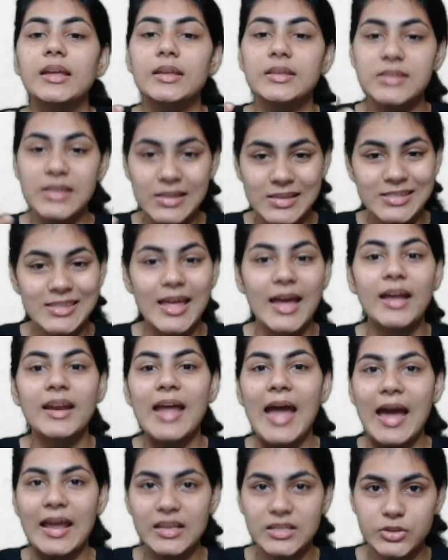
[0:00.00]
since they are
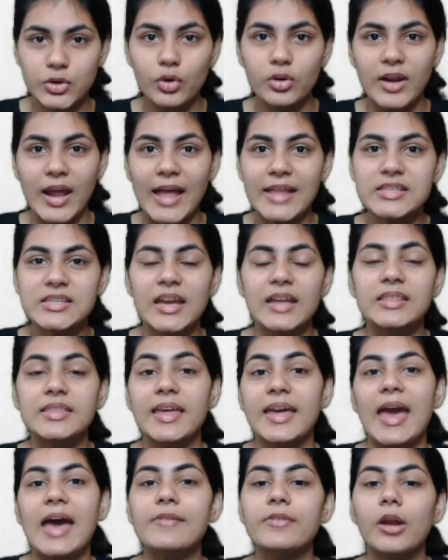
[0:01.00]
aristocrats and
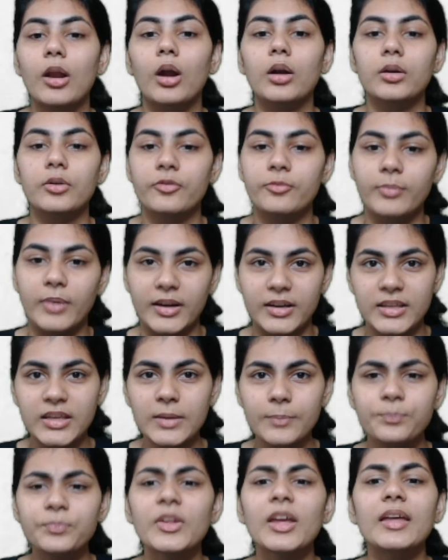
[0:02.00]
they have a lot of
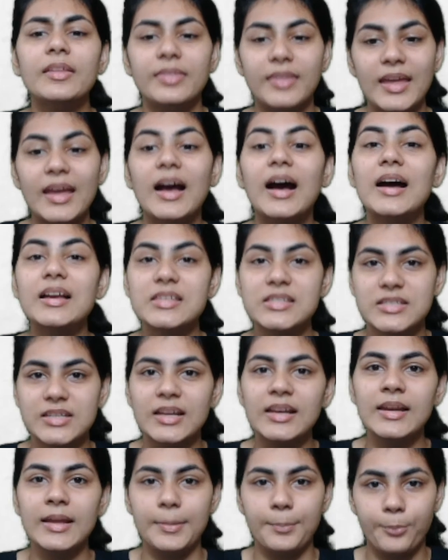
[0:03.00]
money, they are
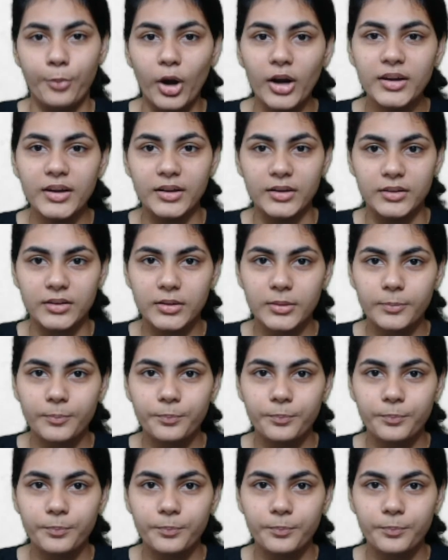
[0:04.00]
still important,